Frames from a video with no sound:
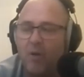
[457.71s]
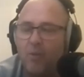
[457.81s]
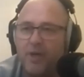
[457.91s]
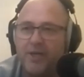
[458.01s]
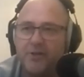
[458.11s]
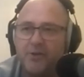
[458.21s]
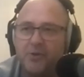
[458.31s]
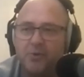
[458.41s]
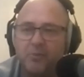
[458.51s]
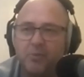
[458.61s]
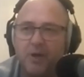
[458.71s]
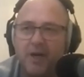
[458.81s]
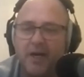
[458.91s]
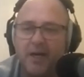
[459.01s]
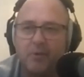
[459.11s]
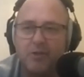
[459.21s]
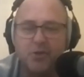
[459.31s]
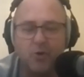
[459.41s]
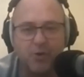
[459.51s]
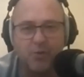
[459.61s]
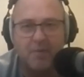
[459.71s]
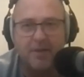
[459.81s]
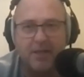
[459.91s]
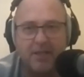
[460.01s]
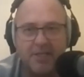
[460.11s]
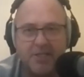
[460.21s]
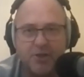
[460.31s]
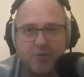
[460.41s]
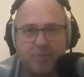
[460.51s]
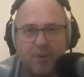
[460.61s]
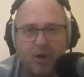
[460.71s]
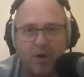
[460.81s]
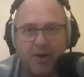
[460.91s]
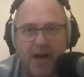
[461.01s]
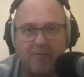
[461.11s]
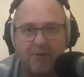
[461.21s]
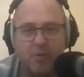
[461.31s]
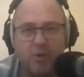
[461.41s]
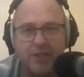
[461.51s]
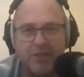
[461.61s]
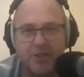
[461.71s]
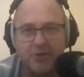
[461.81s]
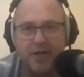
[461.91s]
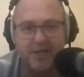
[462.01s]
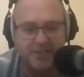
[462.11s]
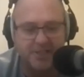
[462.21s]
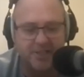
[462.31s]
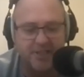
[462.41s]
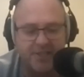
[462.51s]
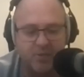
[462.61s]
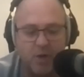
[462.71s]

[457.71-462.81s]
We do what's called the Rugby League Super Pod every week during season,